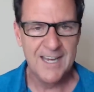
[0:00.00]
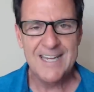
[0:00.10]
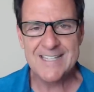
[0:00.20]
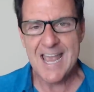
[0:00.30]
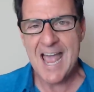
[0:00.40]

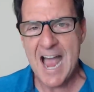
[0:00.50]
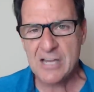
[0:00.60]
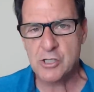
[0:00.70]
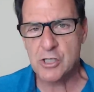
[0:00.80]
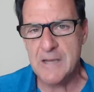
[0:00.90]
is
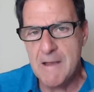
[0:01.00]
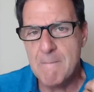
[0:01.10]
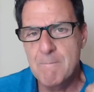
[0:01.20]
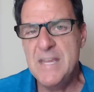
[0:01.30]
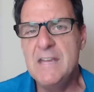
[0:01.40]
actually
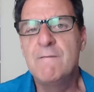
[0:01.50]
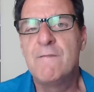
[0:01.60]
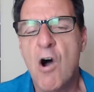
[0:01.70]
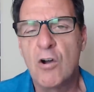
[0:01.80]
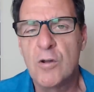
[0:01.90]
being
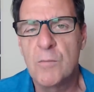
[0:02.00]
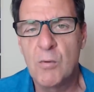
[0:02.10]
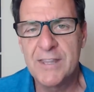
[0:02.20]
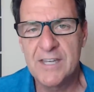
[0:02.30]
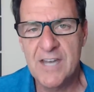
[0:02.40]
vulnerable
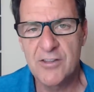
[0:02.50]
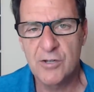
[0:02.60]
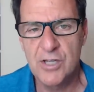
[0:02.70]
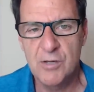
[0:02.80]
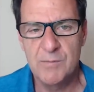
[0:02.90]
with another
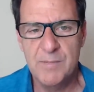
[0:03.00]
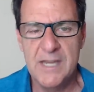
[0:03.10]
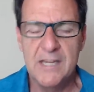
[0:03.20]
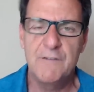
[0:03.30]
human being.